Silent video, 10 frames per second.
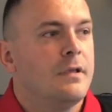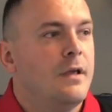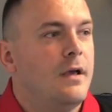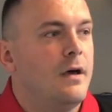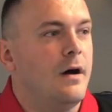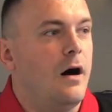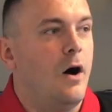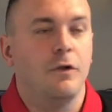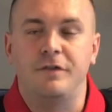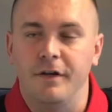uh,
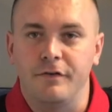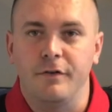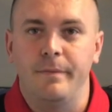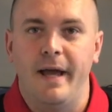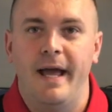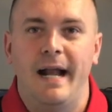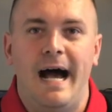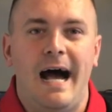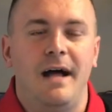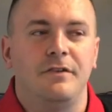autism, and
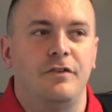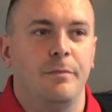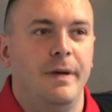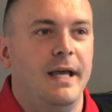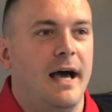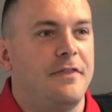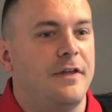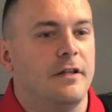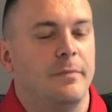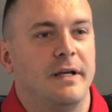to me, I
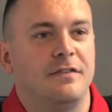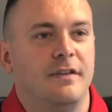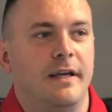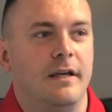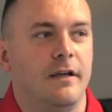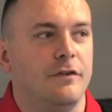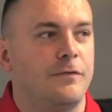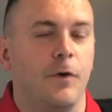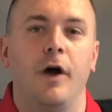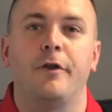think the biggest thing
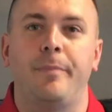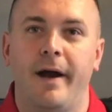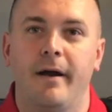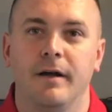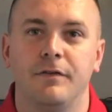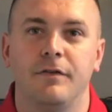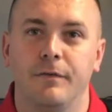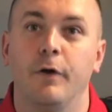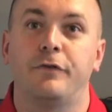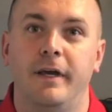is for other parents
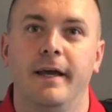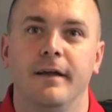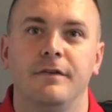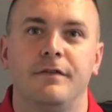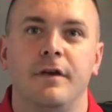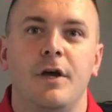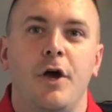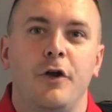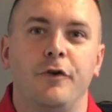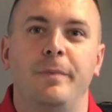of those kids
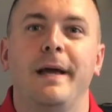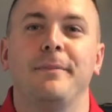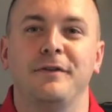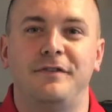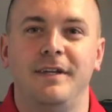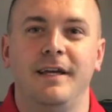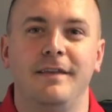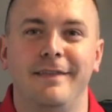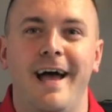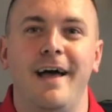to be able to
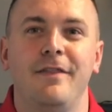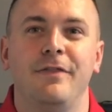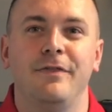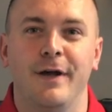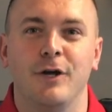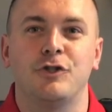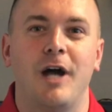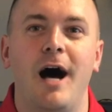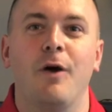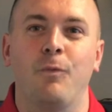see that their
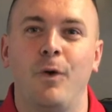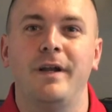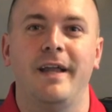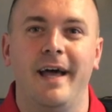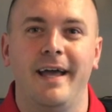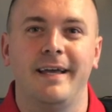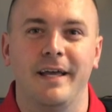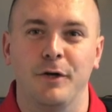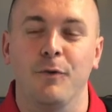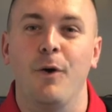child one day
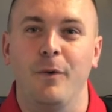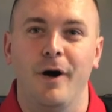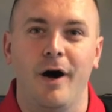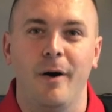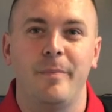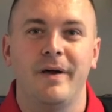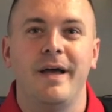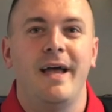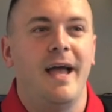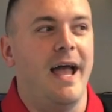can grow
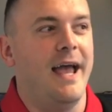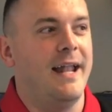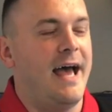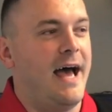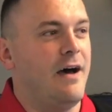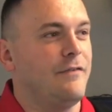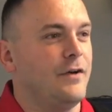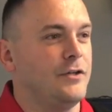up and have